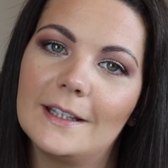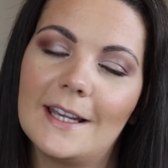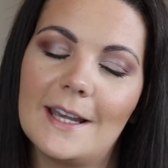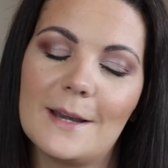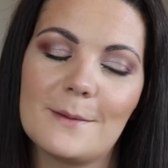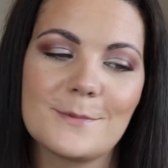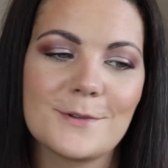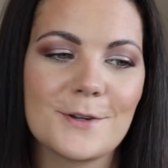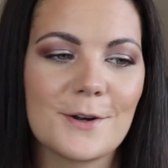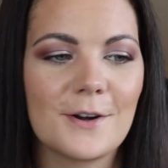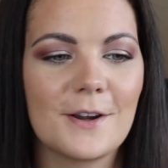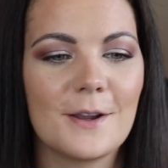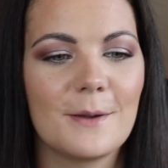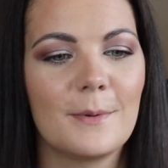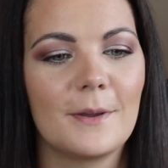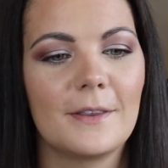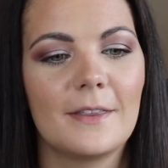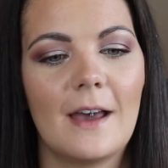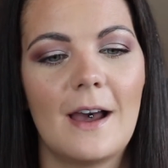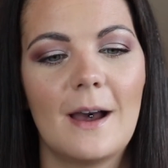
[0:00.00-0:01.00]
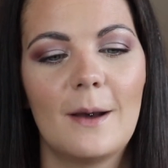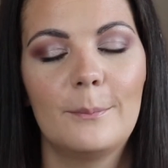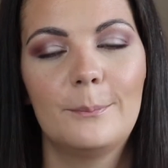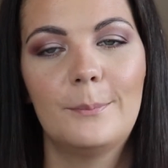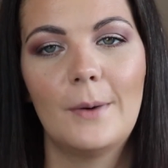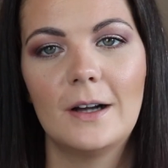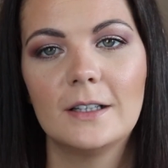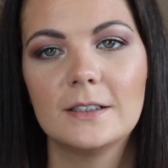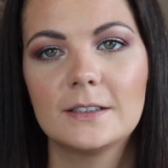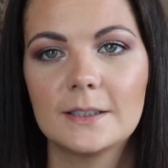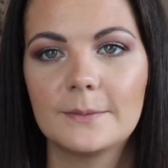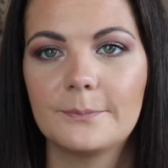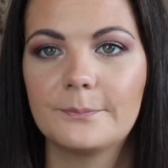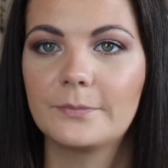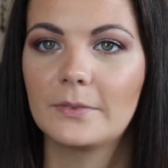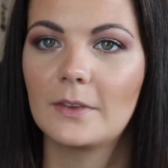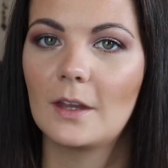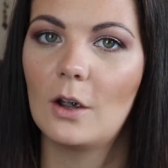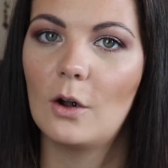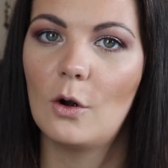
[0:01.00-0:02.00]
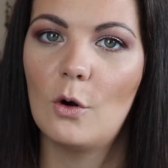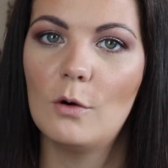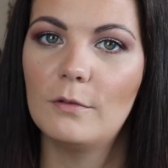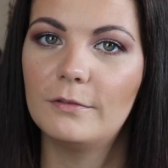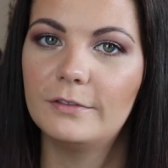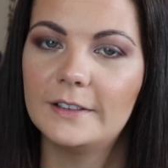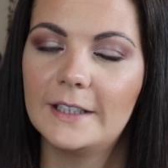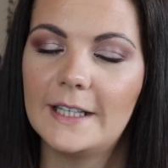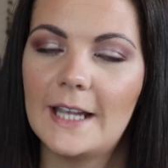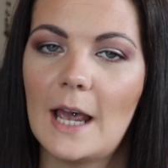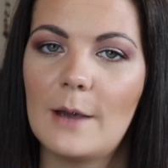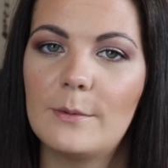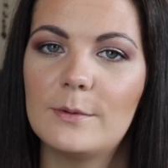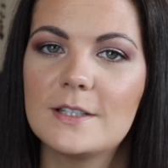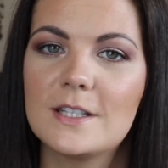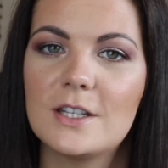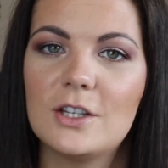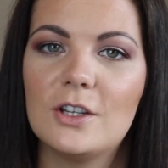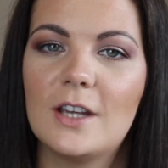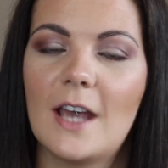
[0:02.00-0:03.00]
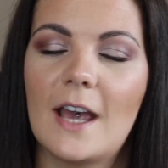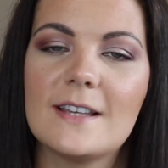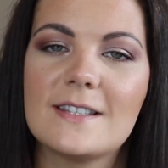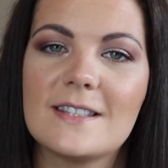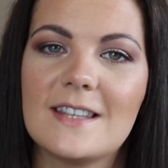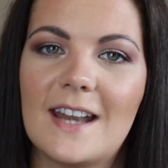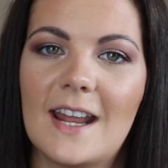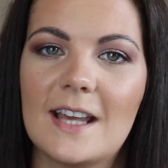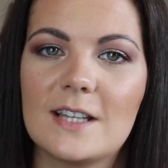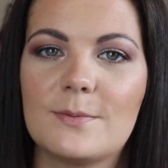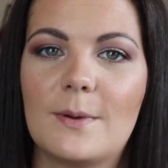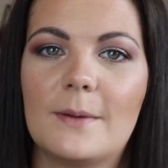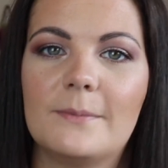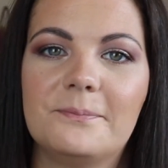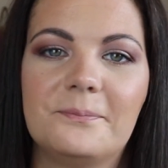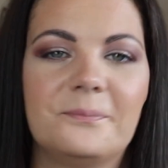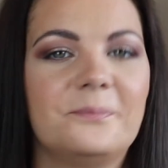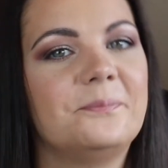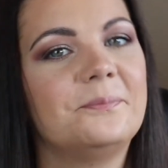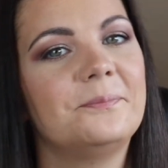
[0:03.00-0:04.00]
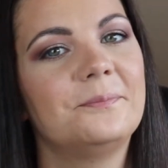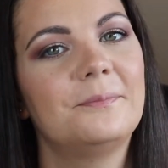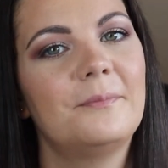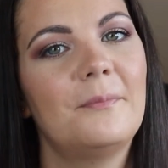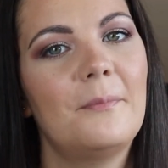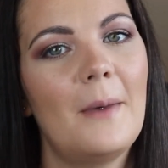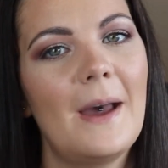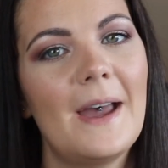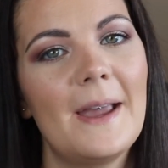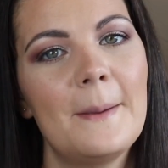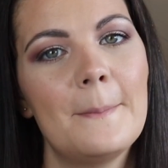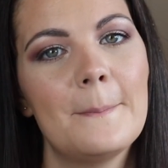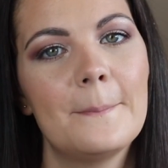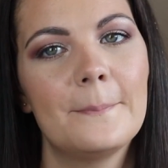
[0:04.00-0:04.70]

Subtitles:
late, I'm sorry about that, but hopefully I will see you guys in the next one. Bye!